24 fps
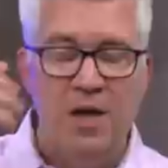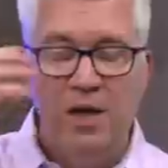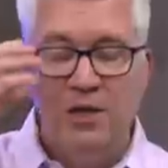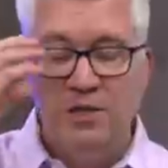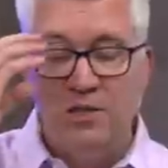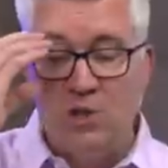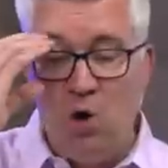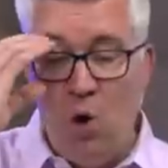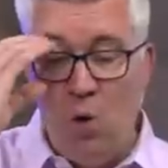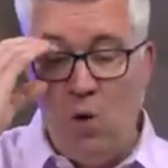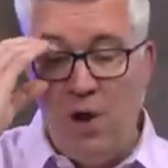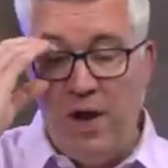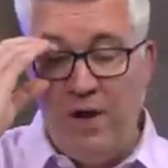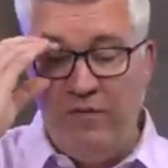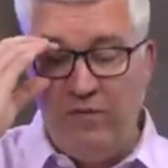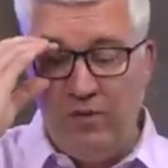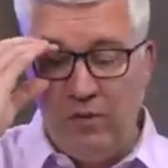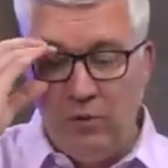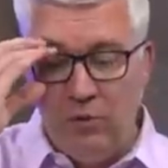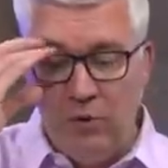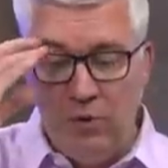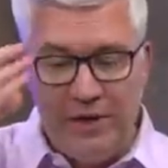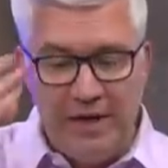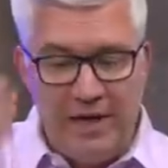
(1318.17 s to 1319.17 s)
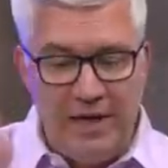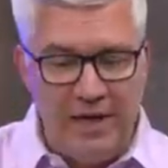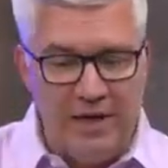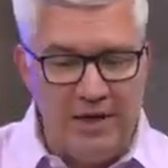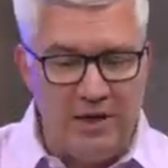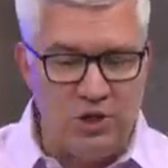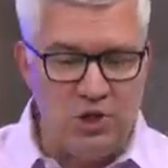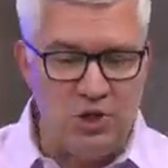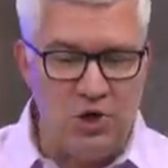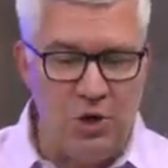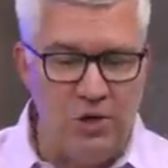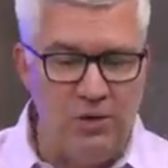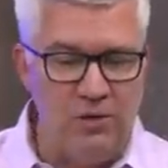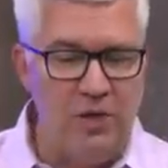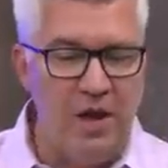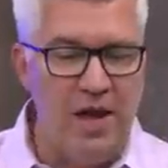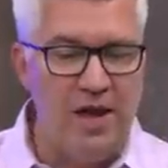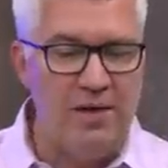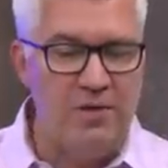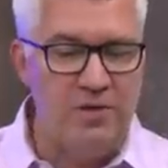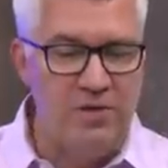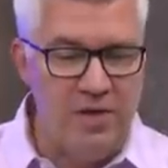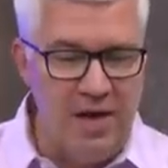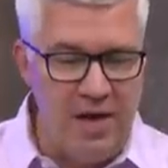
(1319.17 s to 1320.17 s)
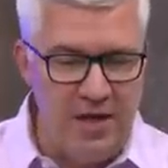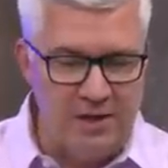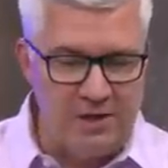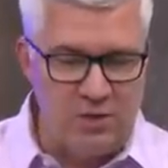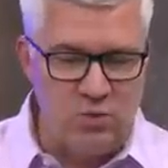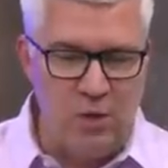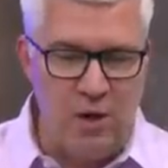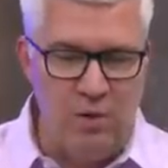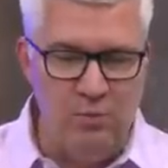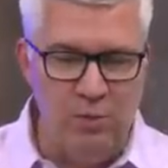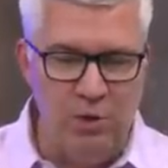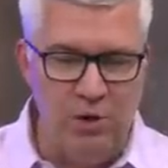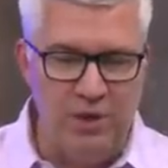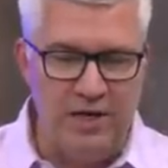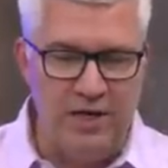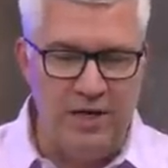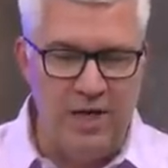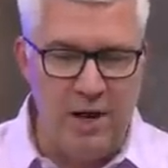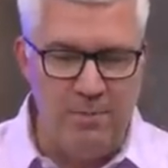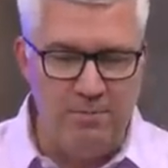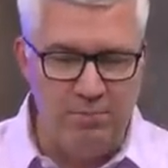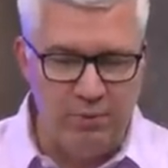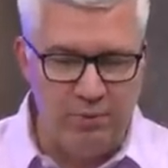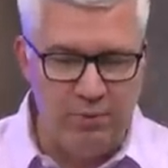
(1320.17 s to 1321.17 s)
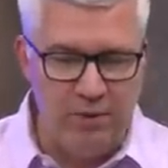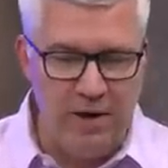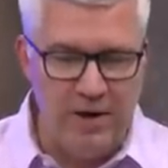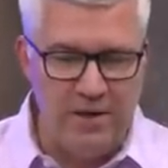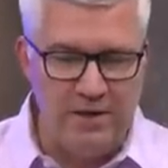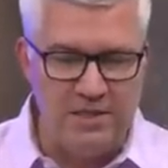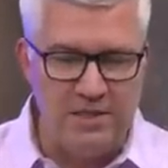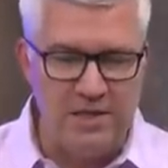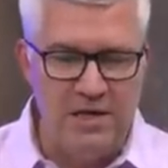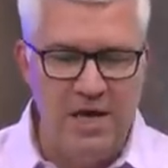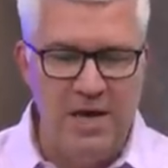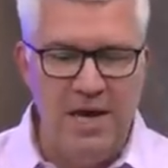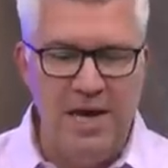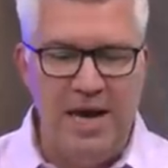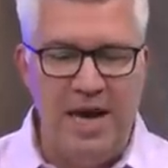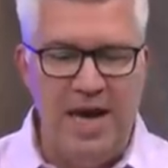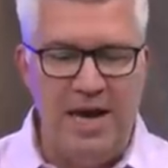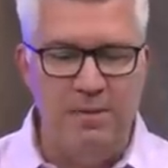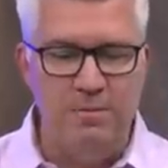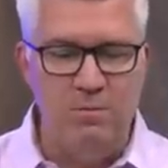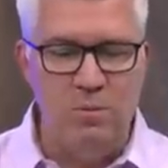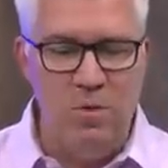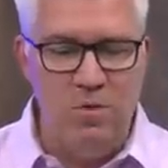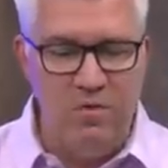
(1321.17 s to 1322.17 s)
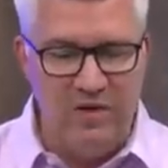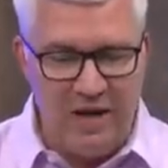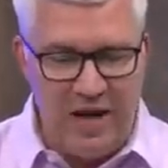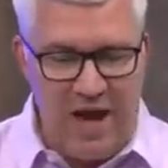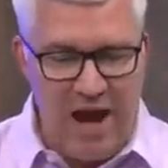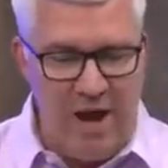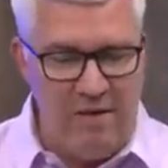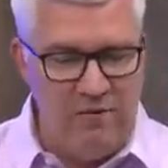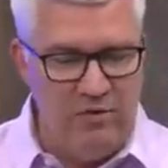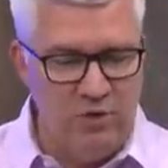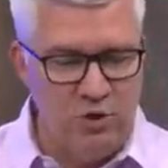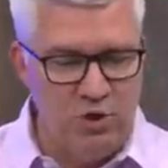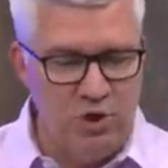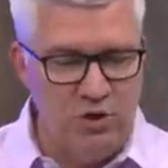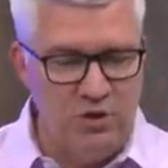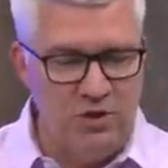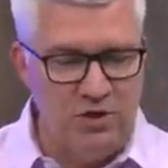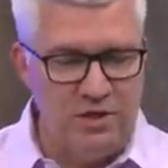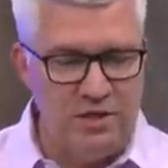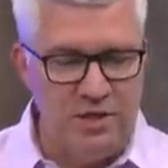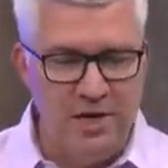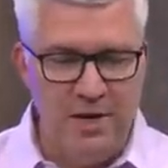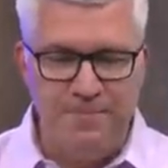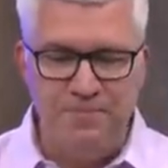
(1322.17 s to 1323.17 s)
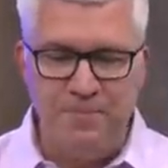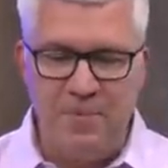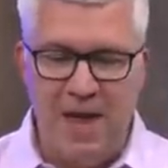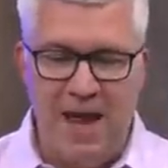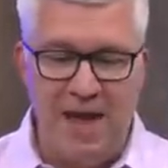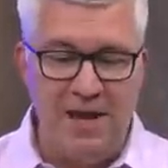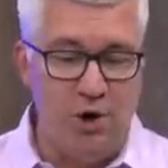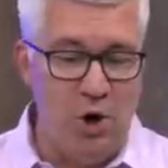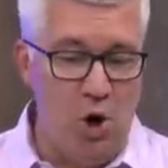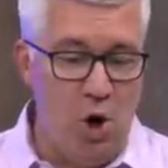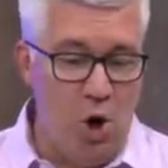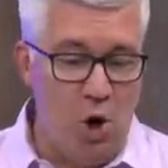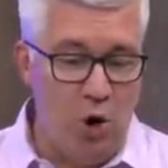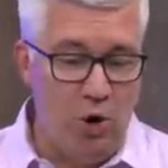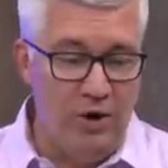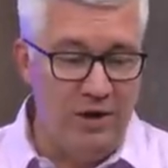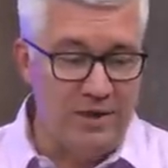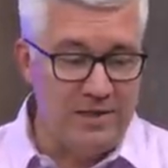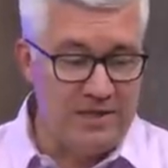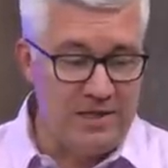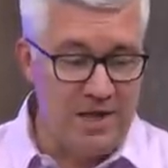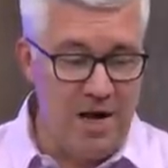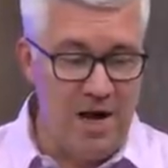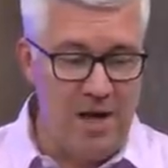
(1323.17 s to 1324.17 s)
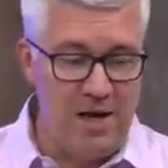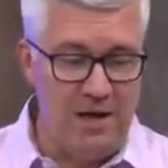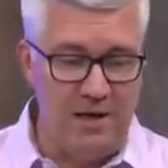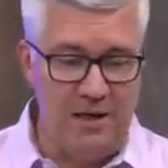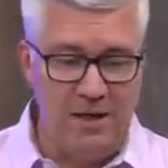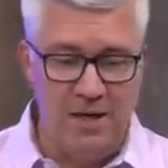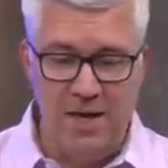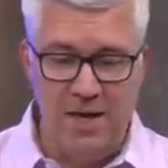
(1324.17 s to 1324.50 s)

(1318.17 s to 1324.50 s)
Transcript: So if you're looking at a chart like this, where I'm looking at price and moving averages and R S I